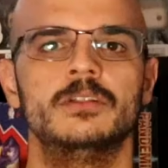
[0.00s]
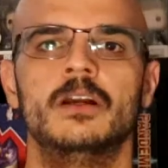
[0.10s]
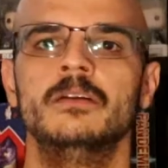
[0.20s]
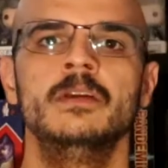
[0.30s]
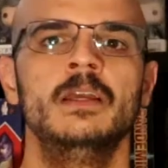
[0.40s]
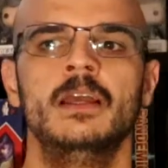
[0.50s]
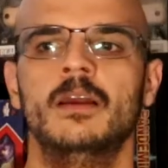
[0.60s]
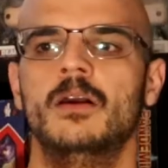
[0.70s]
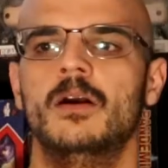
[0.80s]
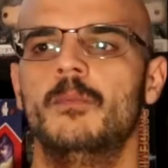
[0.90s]
know,
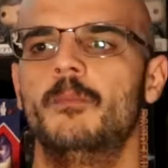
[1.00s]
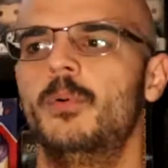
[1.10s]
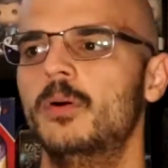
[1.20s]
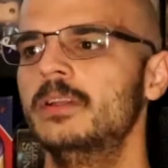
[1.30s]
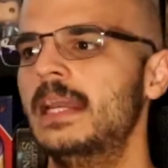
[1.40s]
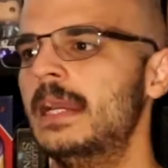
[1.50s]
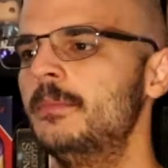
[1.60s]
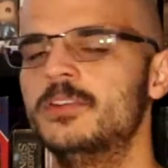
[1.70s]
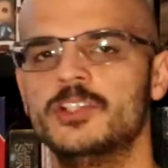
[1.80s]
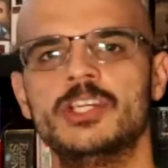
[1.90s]
board
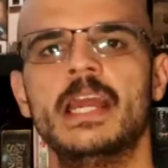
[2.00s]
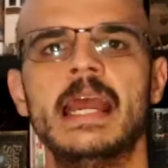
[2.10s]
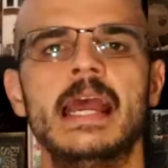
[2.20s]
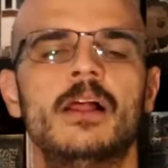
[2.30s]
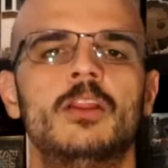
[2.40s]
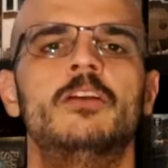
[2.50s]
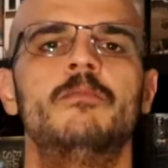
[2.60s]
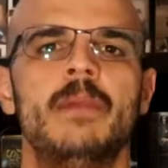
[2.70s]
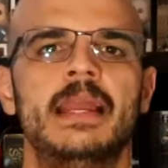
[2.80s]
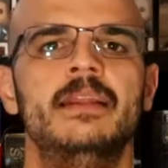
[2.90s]
games share a lot of
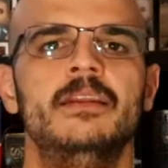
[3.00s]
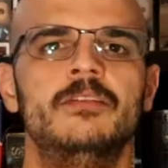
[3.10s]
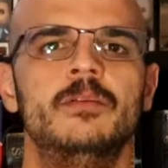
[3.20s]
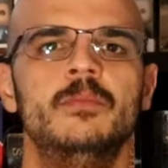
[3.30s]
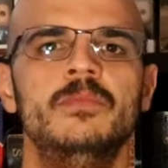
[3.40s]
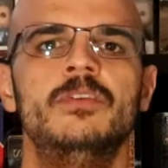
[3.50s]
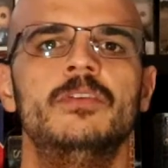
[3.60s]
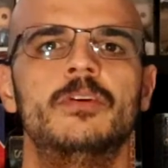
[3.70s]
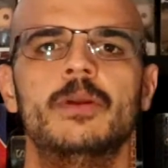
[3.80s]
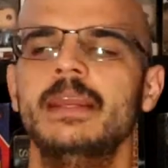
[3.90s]
mechanisms,
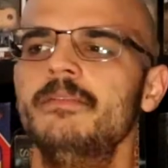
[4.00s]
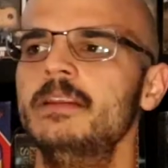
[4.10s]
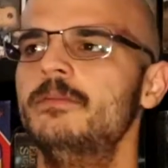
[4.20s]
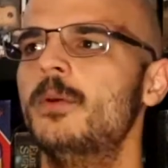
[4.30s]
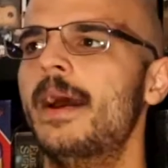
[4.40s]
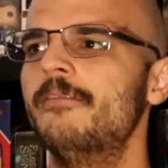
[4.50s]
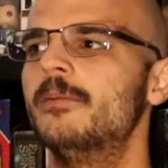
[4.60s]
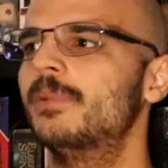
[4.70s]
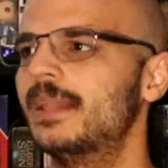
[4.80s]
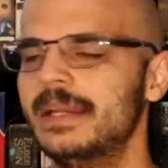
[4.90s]
so even if you
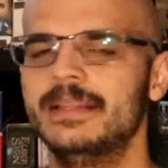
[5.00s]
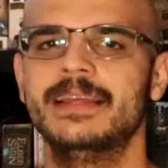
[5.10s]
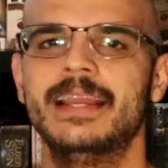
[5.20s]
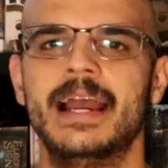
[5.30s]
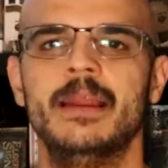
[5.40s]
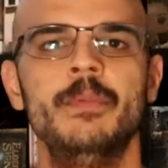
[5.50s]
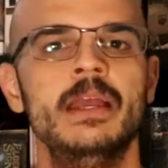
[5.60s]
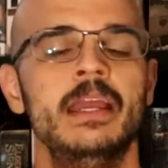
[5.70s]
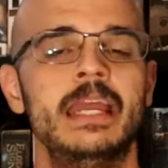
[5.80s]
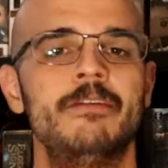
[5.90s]
haven't played the game,
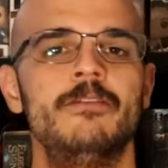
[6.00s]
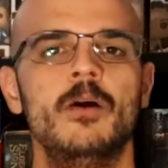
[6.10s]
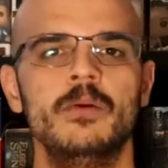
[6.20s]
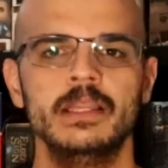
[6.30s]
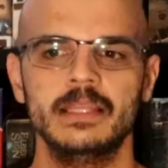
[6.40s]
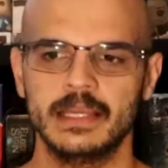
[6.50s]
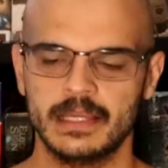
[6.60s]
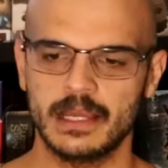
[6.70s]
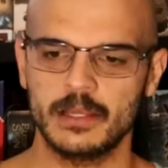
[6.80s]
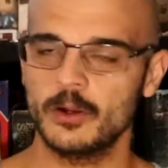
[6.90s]
if no one
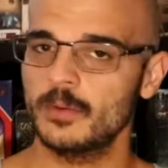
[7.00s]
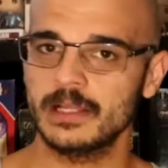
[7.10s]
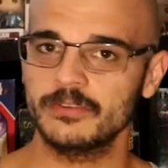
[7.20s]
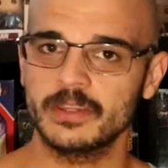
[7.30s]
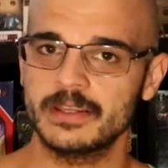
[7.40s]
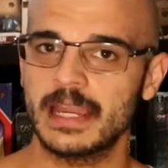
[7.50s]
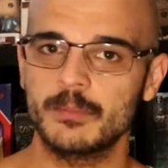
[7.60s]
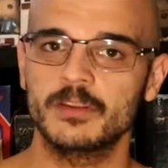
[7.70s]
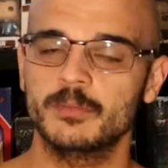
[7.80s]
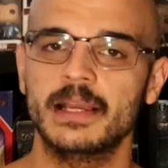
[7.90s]
else at the
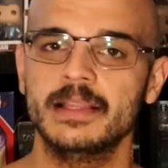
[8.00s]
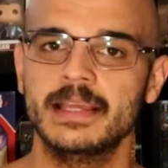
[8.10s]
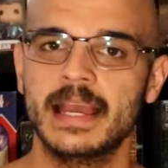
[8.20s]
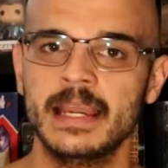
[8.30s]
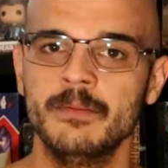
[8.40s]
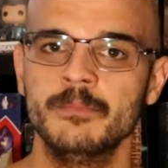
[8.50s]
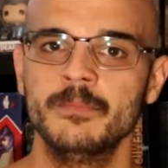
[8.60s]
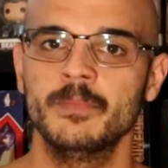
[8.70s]
table has played the game,